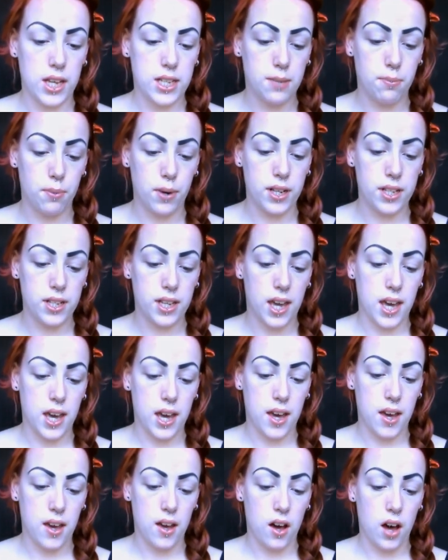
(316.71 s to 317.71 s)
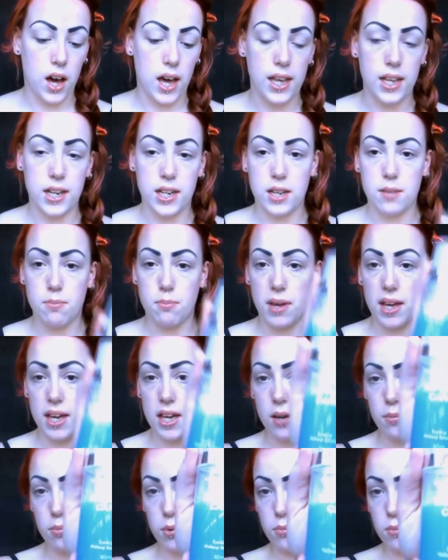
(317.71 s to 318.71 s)
Express Care Iron Lip
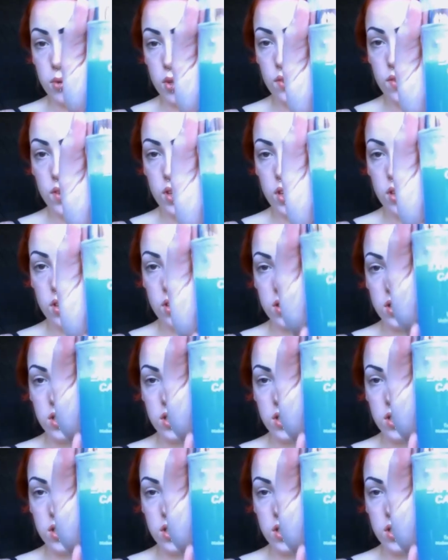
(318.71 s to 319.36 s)
Makeup Remover.